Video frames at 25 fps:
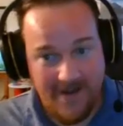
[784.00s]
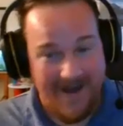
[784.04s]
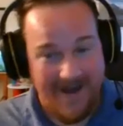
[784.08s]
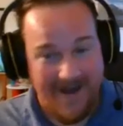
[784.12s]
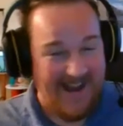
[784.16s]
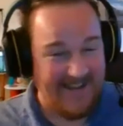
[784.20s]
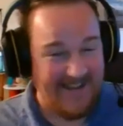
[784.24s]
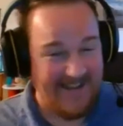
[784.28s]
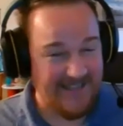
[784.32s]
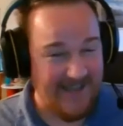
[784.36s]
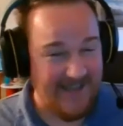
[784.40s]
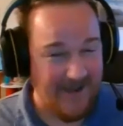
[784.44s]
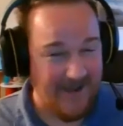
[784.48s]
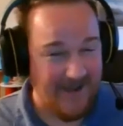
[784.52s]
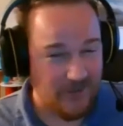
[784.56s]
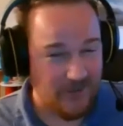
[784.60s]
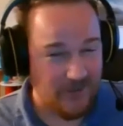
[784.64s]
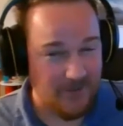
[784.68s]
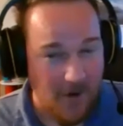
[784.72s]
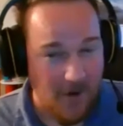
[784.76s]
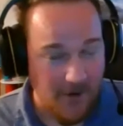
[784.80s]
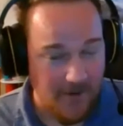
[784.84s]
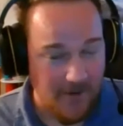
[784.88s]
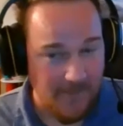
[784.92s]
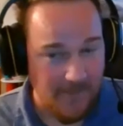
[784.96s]
I sound
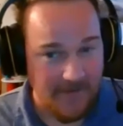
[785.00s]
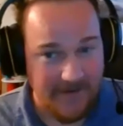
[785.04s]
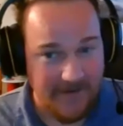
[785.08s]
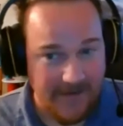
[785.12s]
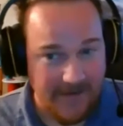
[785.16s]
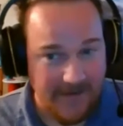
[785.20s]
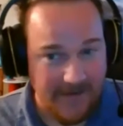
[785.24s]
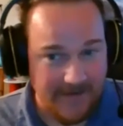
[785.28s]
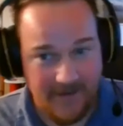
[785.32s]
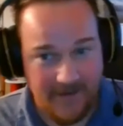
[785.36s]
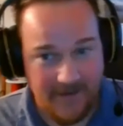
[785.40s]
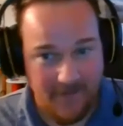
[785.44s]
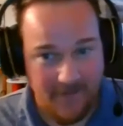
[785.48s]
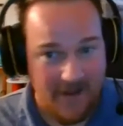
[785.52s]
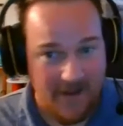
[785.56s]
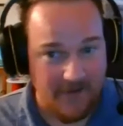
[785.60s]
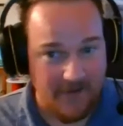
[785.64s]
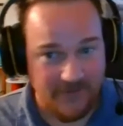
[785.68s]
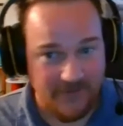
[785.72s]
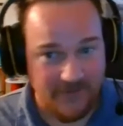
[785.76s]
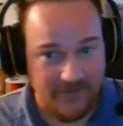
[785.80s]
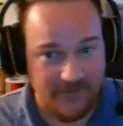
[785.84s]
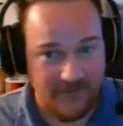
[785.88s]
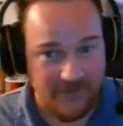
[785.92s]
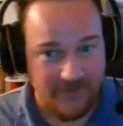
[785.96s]
smarter because I'm
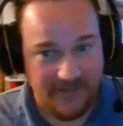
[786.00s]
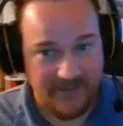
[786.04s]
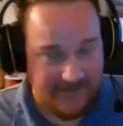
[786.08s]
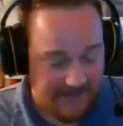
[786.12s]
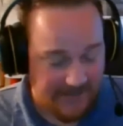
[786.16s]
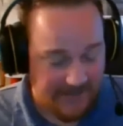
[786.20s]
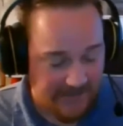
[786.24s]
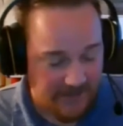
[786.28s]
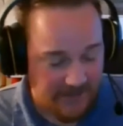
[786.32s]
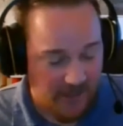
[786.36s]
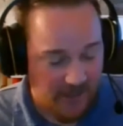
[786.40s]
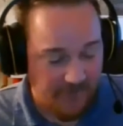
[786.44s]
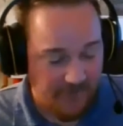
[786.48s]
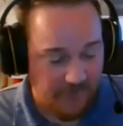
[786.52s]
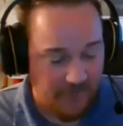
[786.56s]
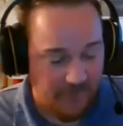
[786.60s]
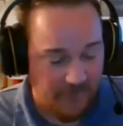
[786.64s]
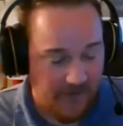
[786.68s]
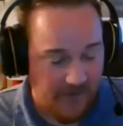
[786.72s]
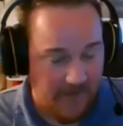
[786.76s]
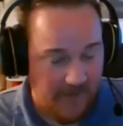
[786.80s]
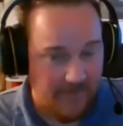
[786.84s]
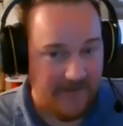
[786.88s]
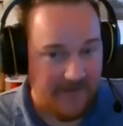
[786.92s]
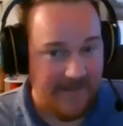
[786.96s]
bouncing ideas
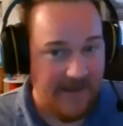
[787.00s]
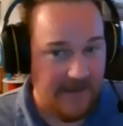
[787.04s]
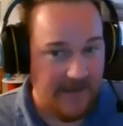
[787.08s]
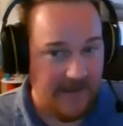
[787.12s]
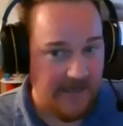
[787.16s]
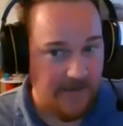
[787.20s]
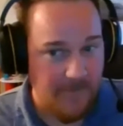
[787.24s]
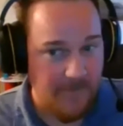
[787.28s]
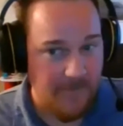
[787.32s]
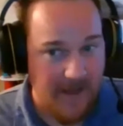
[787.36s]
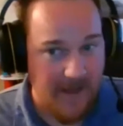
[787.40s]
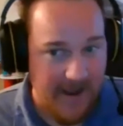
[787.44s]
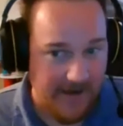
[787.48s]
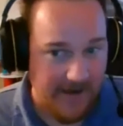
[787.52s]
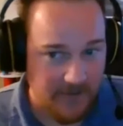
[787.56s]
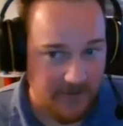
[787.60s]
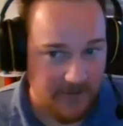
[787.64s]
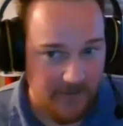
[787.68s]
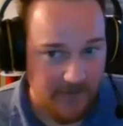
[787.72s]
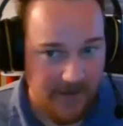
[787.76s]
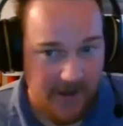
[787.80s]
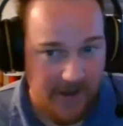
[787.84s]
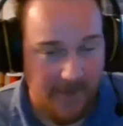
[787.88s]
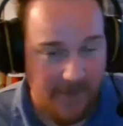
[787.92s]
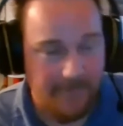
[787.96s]
off of him and then he
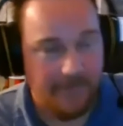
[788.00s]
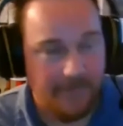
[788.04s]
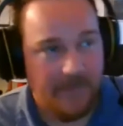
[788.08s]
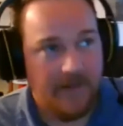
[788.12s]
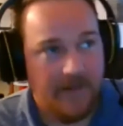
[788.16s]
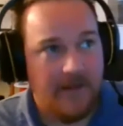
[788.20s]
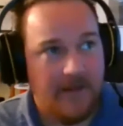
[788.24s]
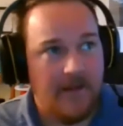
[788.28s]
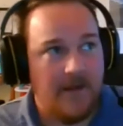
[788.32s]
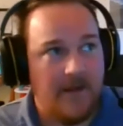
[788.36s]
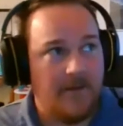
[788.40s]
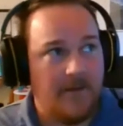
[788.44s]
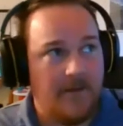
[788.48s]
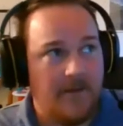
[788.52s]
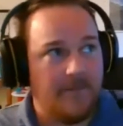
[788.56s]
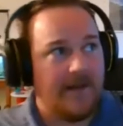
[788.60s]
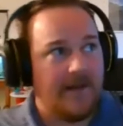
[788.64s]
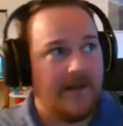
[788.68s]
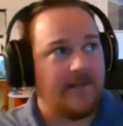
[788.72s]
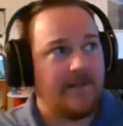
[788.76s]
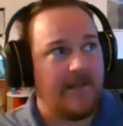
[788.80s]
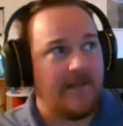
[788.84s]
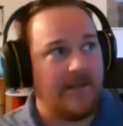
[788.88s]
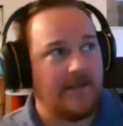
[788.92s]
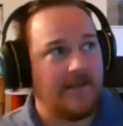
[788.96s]
backs me up.
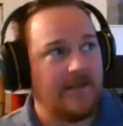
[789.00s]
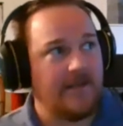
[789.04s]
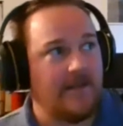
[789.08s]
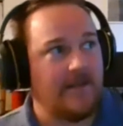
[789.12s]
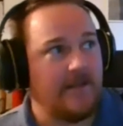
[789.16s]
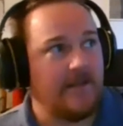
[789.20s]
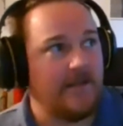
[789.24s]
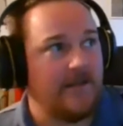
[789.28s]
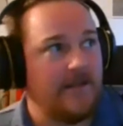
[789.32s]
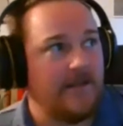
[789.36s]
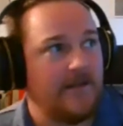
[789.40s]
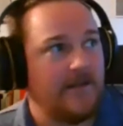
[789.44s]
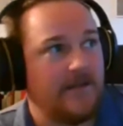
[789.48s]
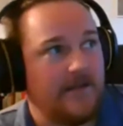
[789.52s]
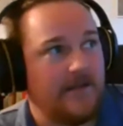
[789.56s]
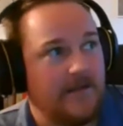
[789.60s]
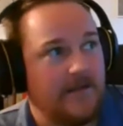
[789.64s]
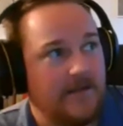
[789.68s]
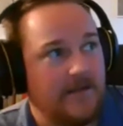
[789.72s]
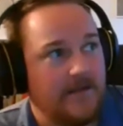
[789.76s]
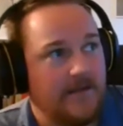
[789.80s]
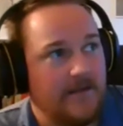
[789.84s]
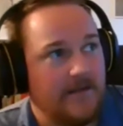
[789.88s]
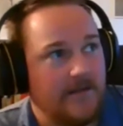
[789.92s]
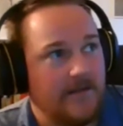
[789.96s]
But I think,
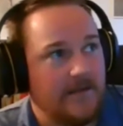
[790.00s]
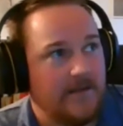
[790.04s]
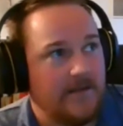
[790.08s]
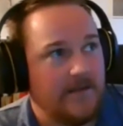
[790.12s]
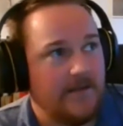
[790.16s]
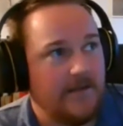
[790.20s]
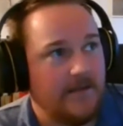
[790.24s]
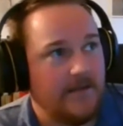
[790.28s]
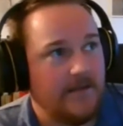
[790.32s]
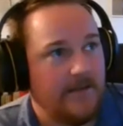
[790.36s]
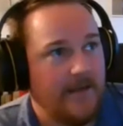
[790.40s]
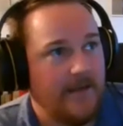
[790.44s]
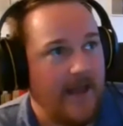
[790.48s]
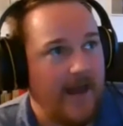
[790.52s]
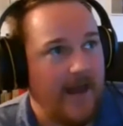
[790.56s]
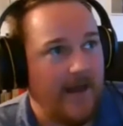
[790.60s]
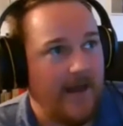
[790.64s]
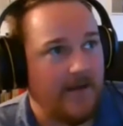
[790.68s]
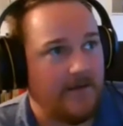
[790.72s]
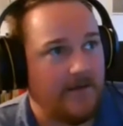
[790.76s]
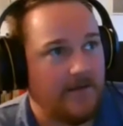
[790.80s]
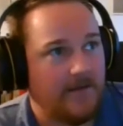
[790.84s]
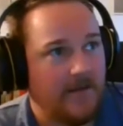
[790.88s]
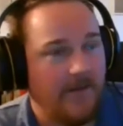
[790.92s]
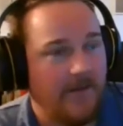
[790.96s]

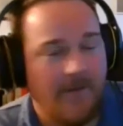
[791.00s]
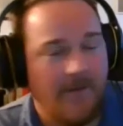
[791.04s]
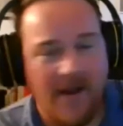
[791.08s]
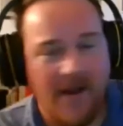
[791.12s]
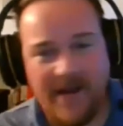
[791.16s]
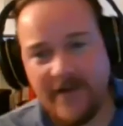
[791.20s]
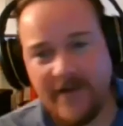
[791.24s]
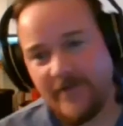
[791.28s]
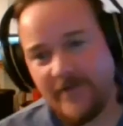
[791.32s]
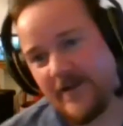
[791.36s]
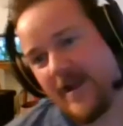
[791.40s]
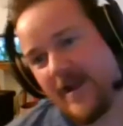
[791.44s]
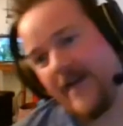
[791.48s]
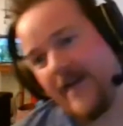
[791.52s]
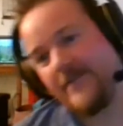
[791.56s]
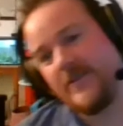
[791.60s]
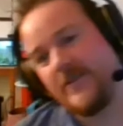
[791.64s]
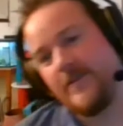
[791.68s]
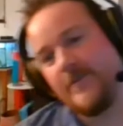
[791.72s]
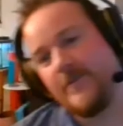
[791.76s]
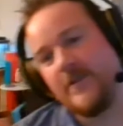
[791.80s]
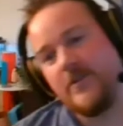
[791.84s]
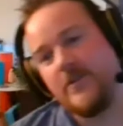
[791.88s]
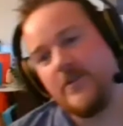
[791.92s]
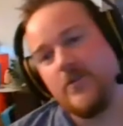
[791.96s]
yeah, it might even have
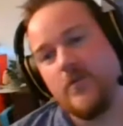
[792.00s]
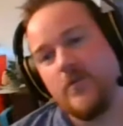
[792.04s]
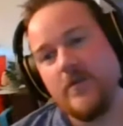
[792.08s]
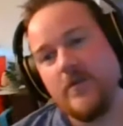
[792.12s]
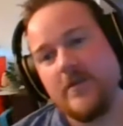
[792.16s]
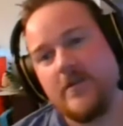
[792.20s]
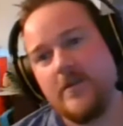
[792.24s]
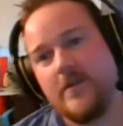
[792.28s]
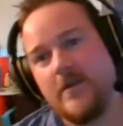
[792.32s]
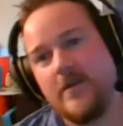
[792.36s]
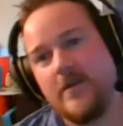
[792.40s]
something to do with